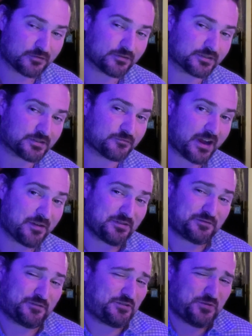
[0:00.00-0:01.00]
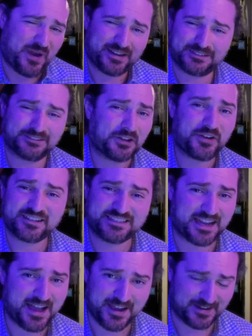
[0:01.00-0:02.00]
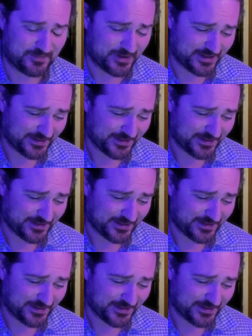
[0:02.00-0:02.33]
for this virus for quite a long time.